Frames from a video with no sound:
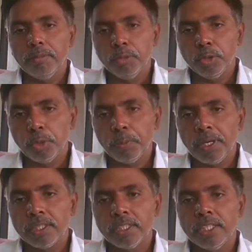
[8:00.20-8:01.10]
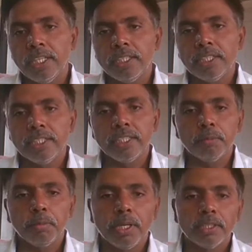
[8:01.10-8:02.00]
moved path A and
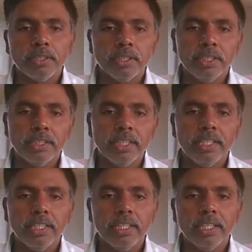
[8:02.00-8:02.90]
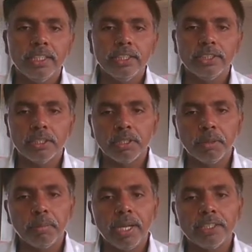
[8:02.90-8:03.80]
returned path C. In any condition, the
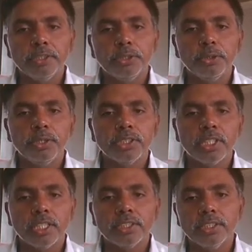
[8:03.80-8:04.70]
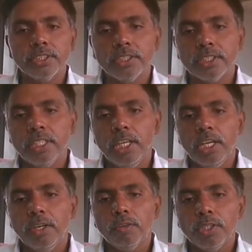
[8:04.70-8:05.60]
magnitude is not changing,
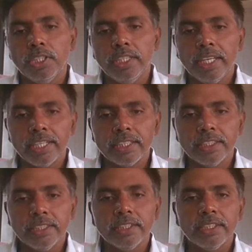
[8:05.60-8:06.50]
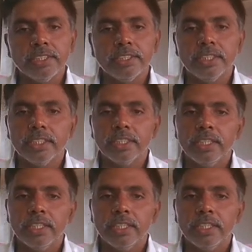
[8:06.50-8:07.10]
only direction is changing.